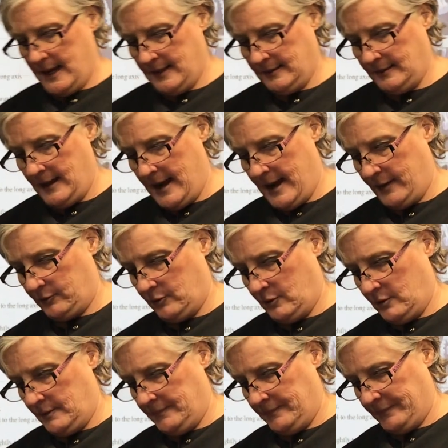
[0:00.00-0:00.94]
and
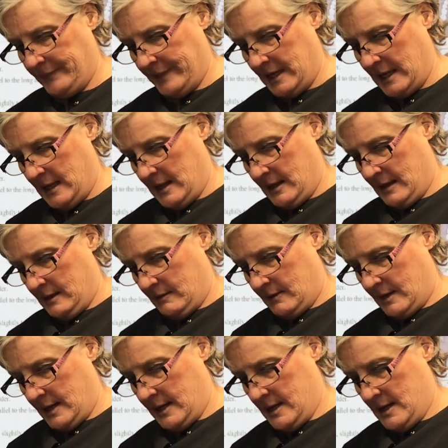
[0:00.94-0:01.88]
lateral.
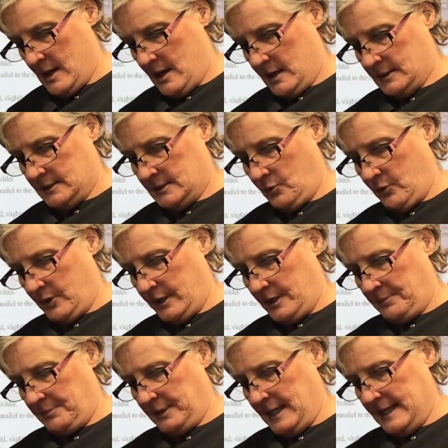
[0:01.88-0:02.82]
Okay, so we're going
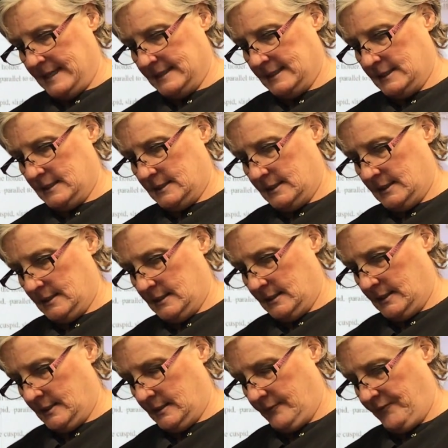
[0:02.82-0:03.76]
to place
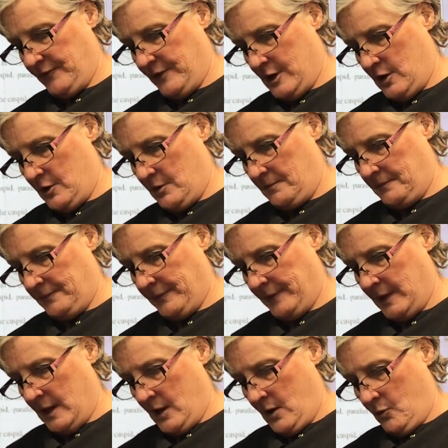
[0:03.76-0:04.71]
the film
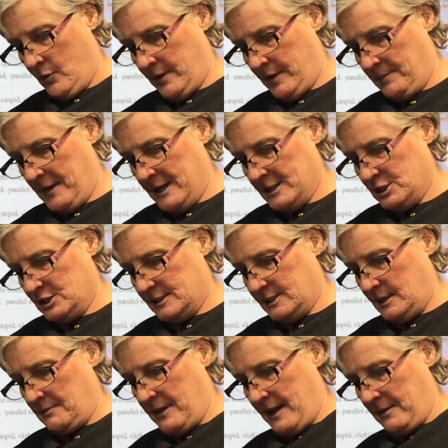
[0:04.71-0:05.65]
where the patient's
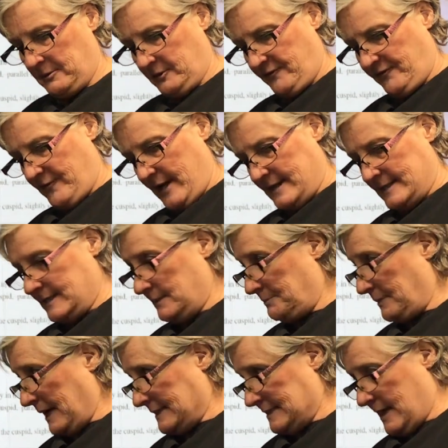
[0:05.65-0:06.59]
going to be able to
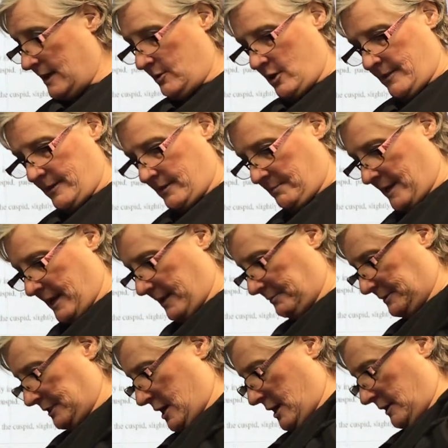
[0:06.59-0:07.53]
bite down on the
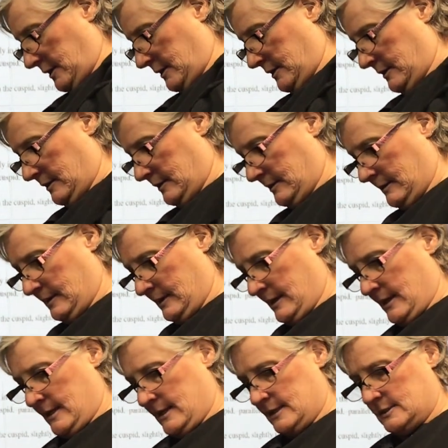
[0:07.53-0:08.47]
bite block.
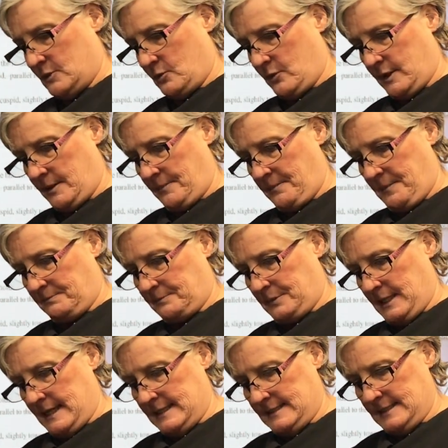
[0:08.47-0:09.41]
So we're going to
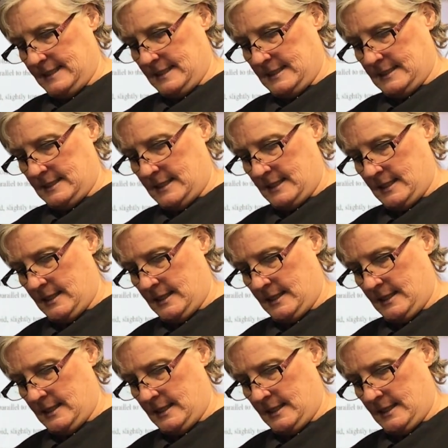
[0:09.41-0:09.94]
place it